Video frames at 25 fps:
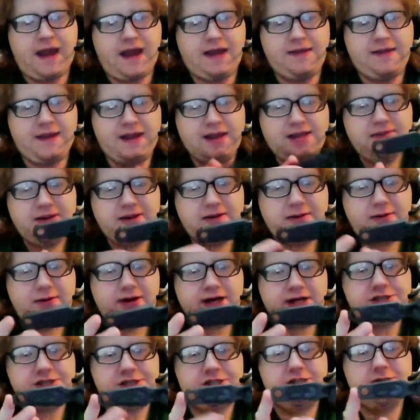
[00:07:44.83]
that's my
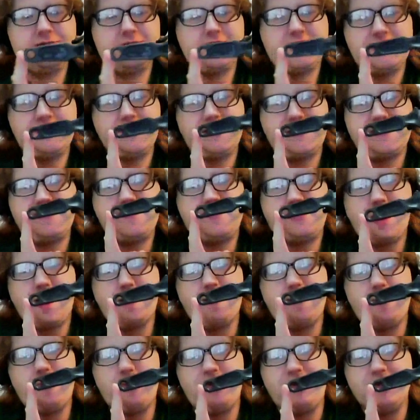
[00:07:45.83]
question. That's my
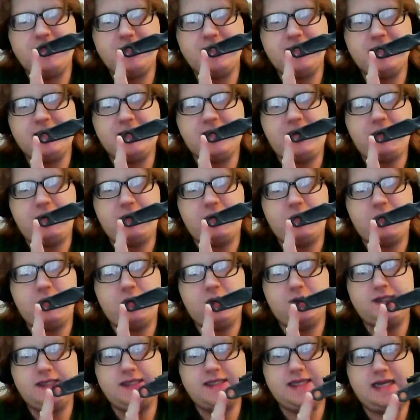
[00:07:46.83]
problem with this, is the
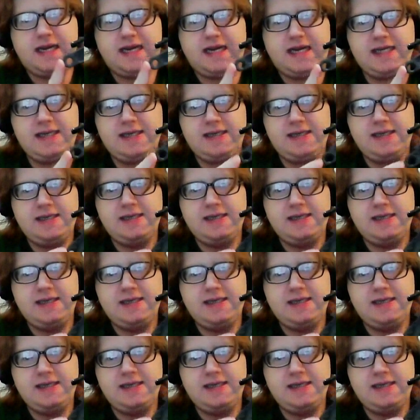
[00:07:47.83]
overall design.